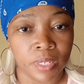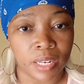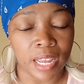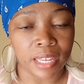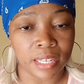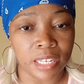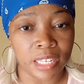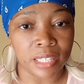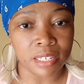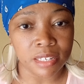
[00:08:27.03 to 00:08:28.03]
Like,
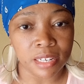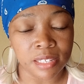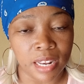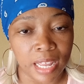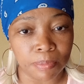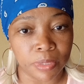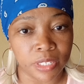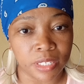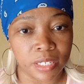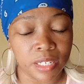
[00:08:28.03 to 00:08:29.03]
this is a
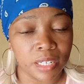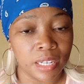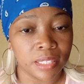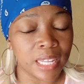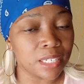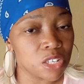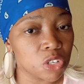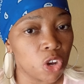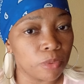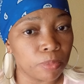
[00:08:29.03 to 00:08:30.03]
celebrity that has
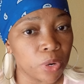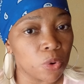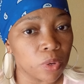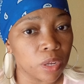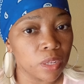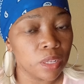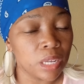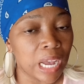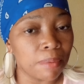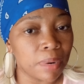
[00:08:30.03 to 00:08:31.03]
gone broke.
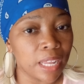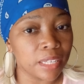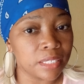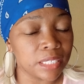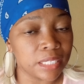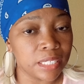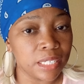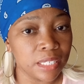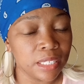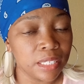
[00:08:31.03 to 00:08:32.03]
I'm like, did
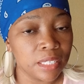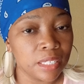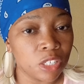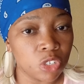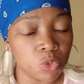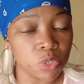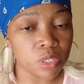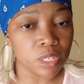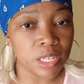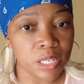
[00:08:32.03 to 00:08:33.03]
he
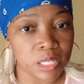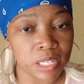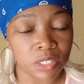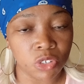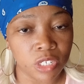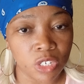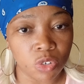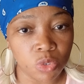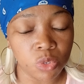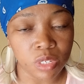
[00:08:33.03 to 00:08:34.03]
lose his
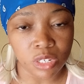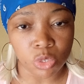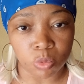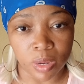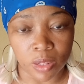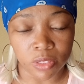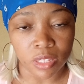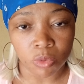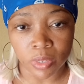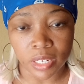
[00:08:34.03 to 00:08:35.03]
wealth
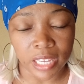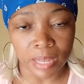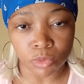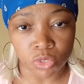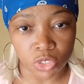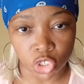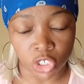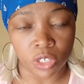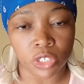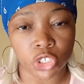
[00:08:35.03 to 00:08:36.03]
when he came to the
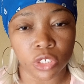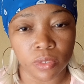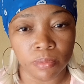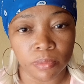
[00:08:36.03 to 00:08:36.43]
church?